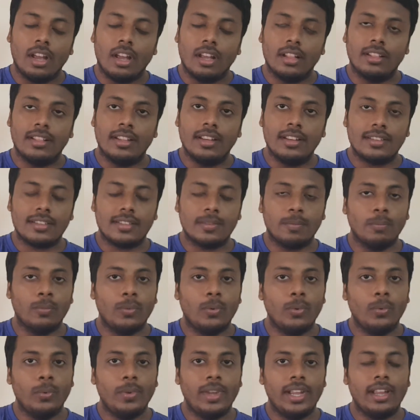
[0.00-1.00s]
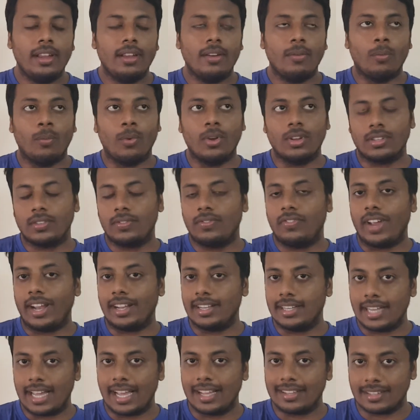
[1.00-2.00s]
This movie was
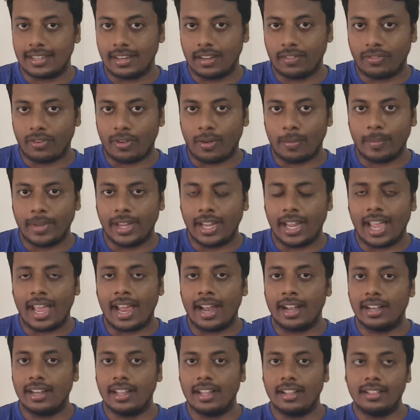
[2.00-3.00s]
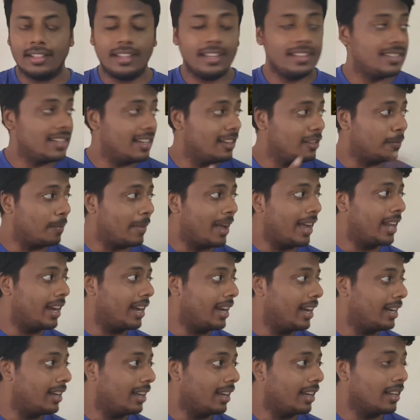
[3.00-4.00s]
fantastic for me, and this is my
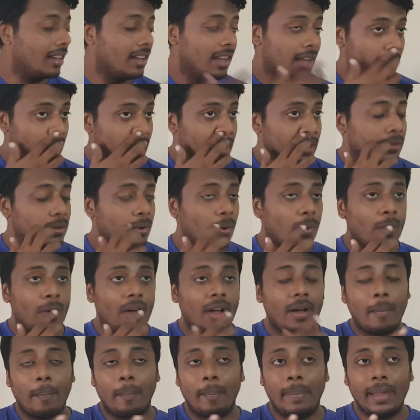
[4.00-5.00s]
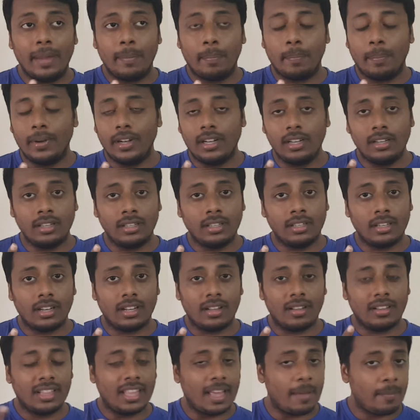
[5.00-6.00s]
rating. So
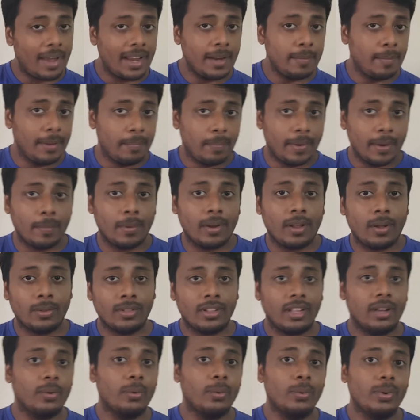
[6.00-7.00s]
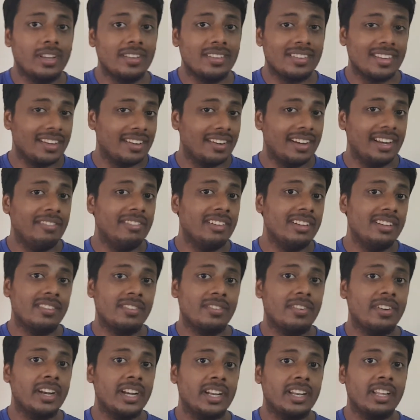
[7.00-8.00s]
there might be people out there who disagree with
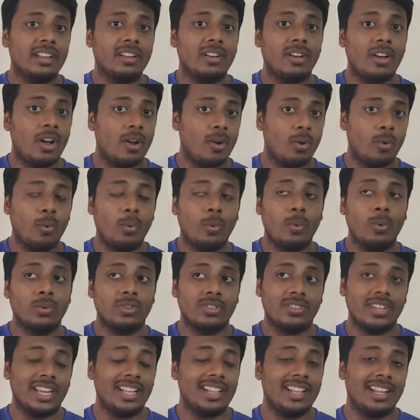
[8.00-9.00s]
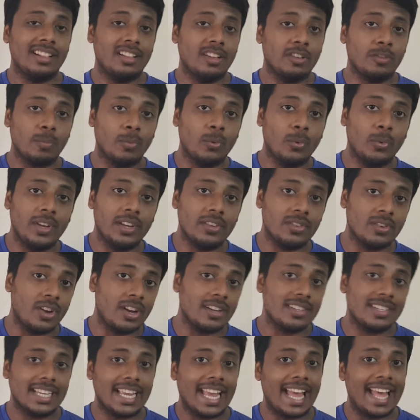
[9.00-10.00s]
this rating, who say that this movie is
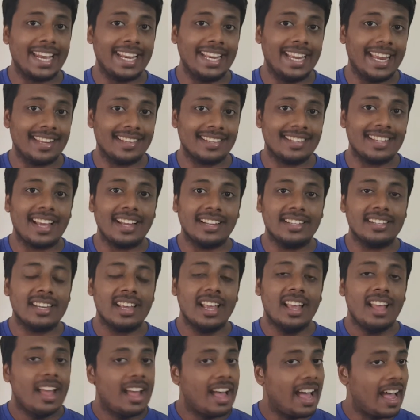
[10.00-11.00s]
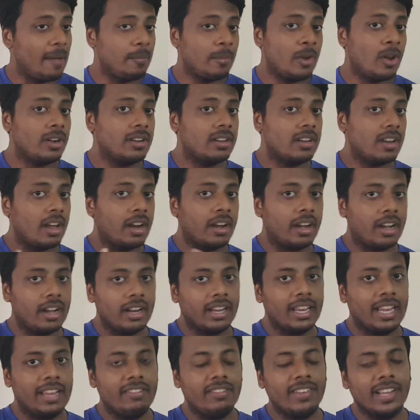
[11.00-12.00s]
not scary as such. I'm
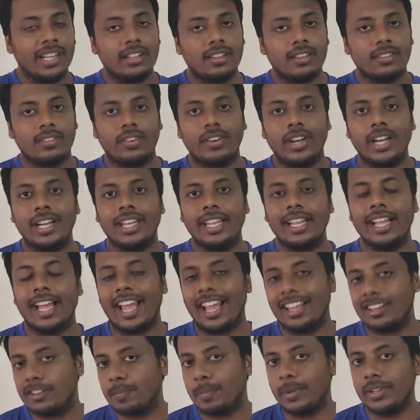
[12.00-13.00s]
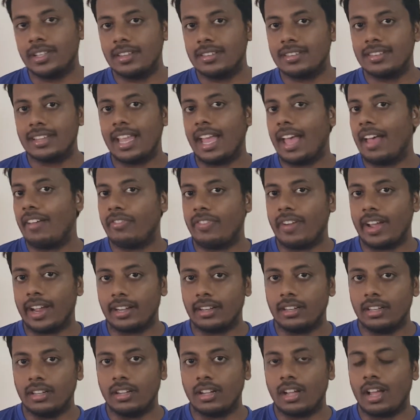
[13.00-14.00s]
not giving this rating as per the scare
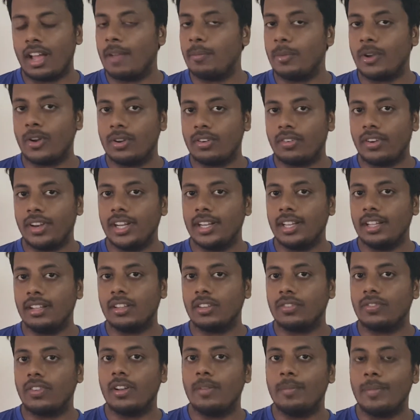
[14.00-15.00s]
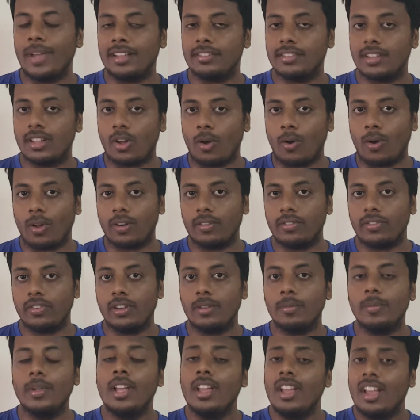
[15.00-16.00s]
factor. I'm not rating this film as a horror
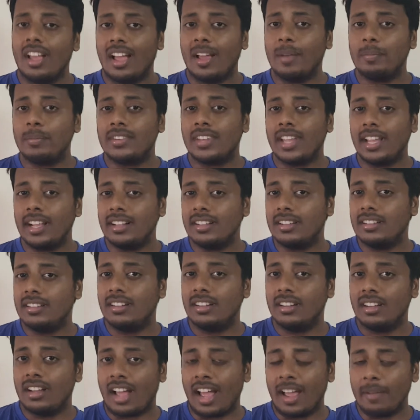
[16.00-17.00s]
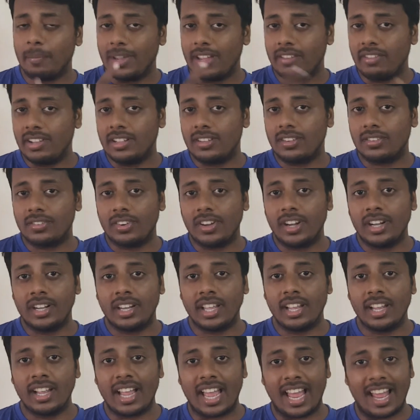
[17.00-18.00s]
film. I'm saying I'm giving this
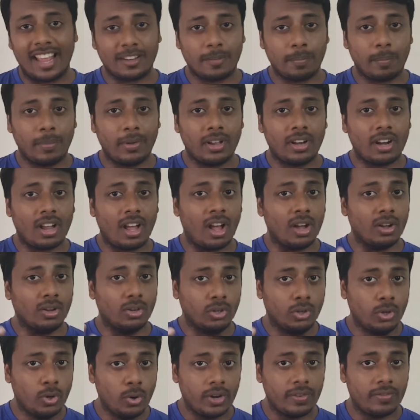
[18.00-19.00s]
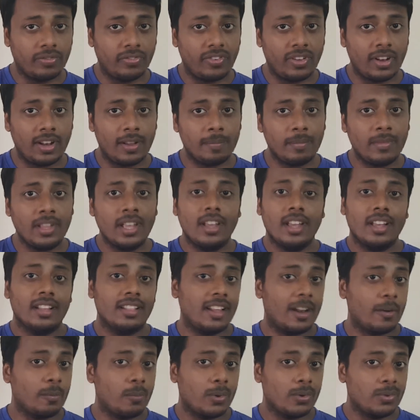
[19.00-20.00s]
rating as per a good film
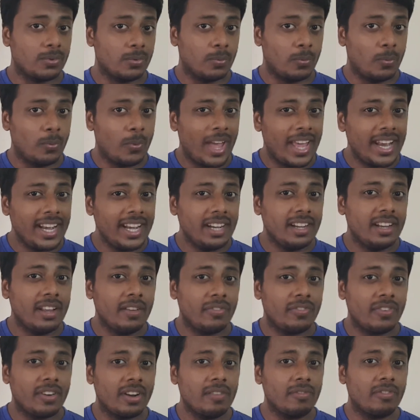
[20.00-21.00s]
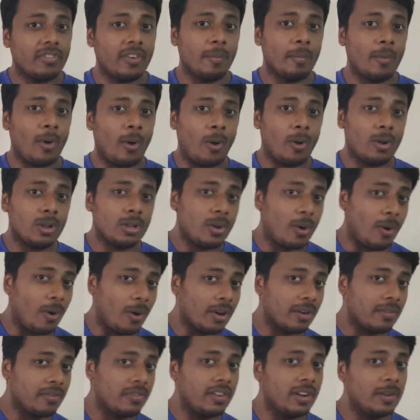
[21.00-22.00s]
that was very different from all the
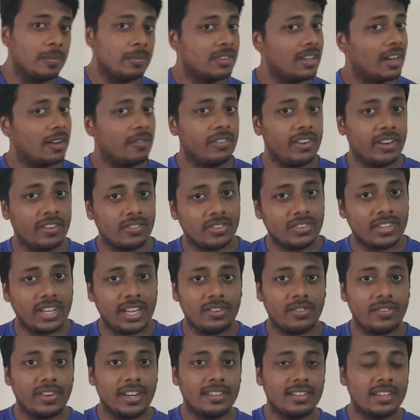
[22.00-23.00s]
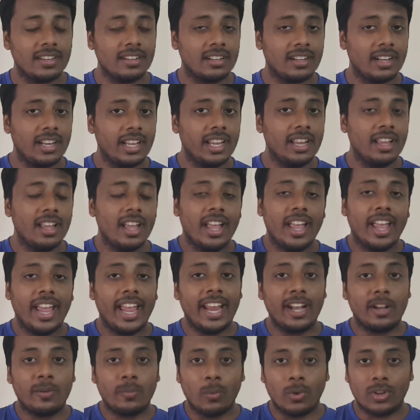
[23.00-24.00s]
horror films that we have seen recently.
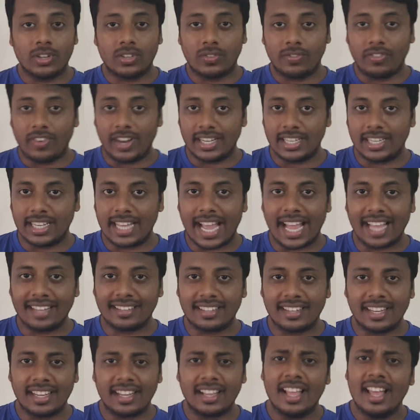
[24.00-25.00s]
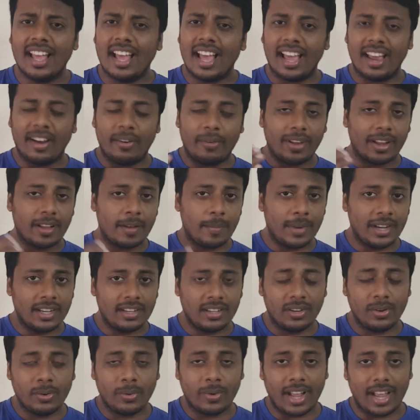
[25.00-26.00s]
It was fantastic. I
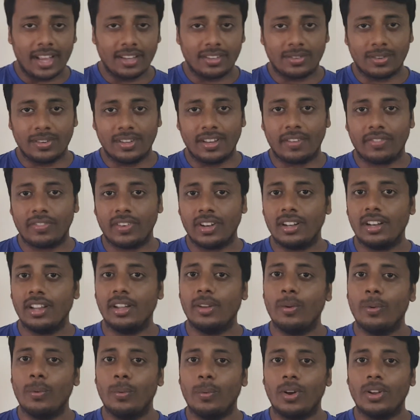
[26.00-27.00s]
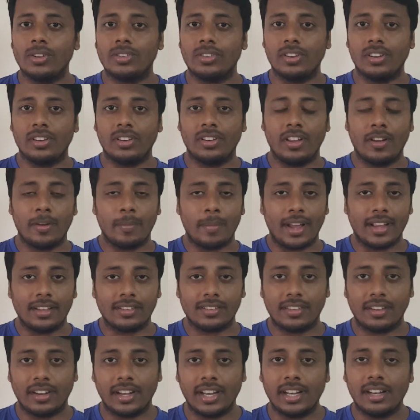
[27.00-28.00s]
recommend you guys to definitely go watch in a nearby
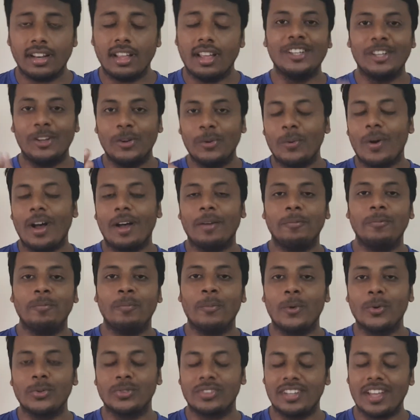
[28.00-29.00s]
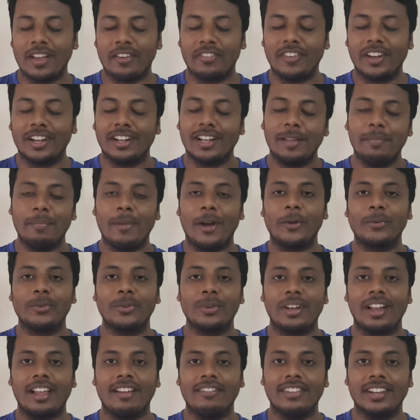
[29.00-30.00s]
screen. You are most definitely bound
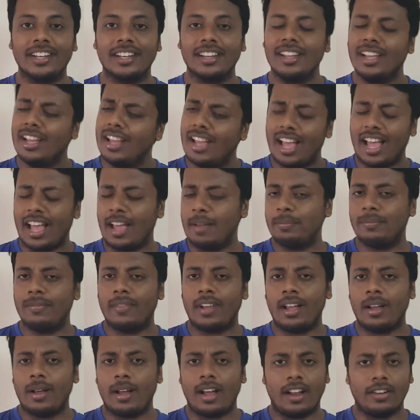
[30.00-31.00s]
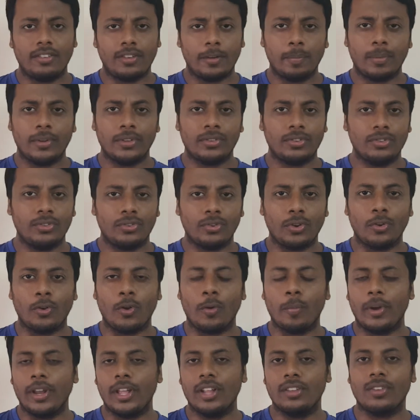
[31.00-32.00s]
to love it. I'm 100% sure
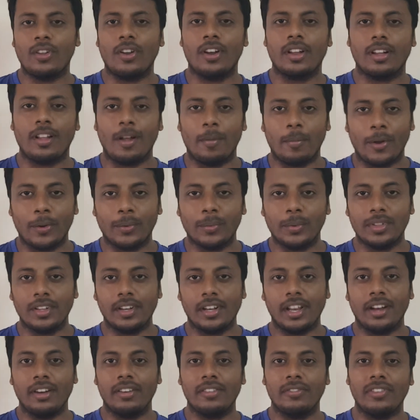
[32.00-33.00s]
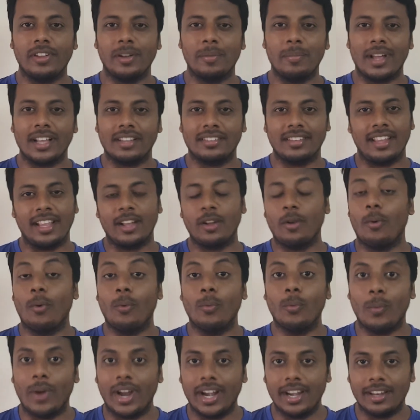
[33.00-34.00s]
nobody is going to come out with a negative feedback saying, oh,
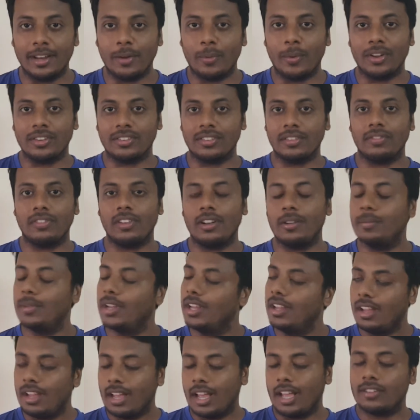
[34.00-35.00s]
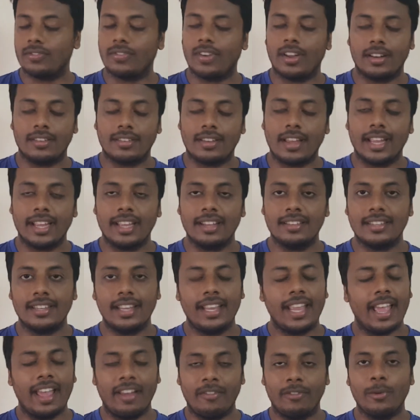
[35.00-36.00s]
why did they watch the film? As far as I can
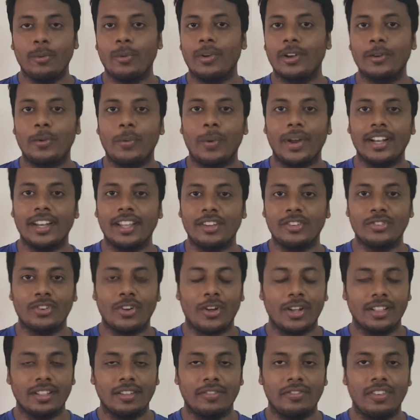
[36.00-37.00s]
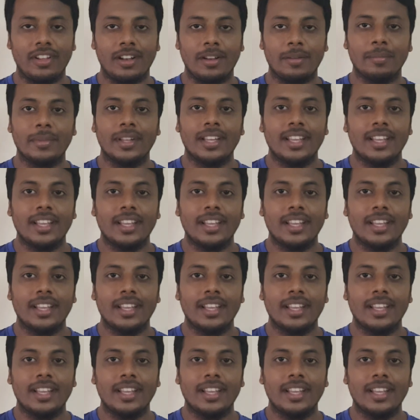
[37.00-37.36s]
see, everyone quite enjoyed the film.